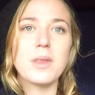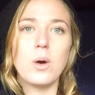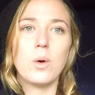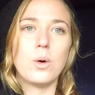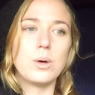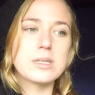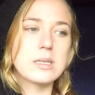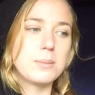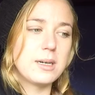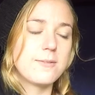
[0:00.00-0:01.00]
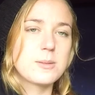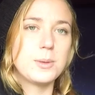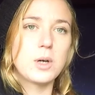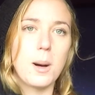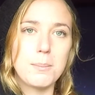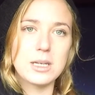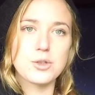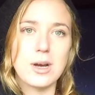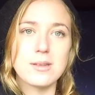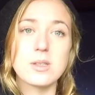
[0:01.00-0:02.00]
or some comfortable combat
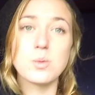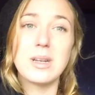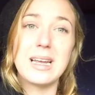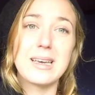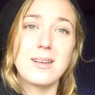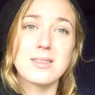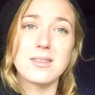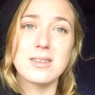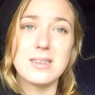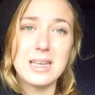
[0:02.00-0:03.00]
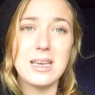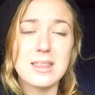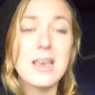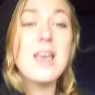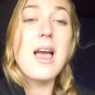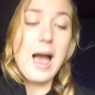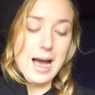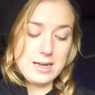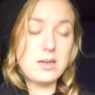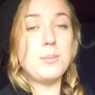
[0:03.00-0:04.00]
trousers with leggings underneath.
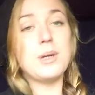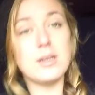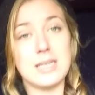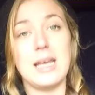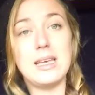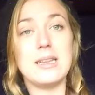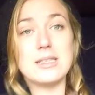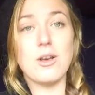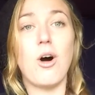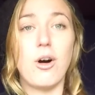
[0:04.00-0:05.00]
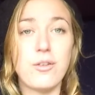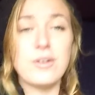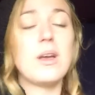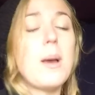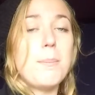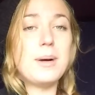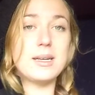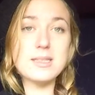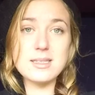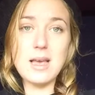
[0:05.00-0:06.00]
And I'm not taking this off,
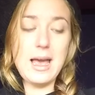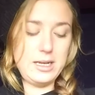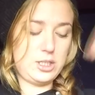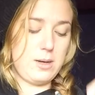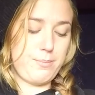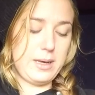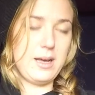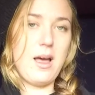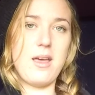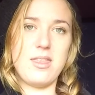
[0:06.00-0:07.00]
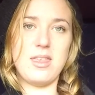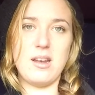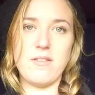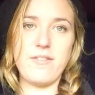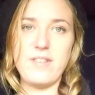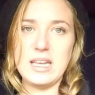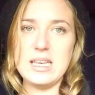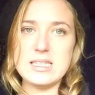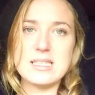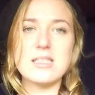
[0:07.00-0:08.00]
but a jumper, a thin
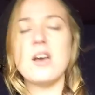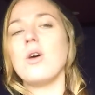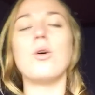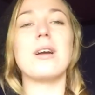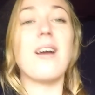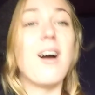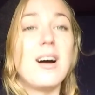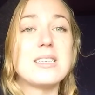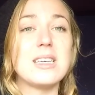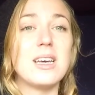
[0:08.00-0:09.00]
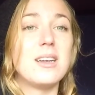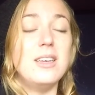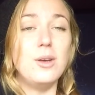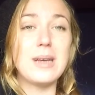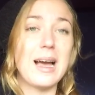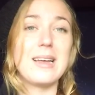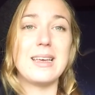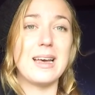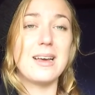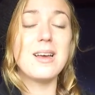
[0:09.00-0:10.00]
fleece, or a cardigan. You can
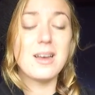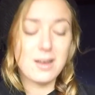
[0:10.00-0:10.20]
get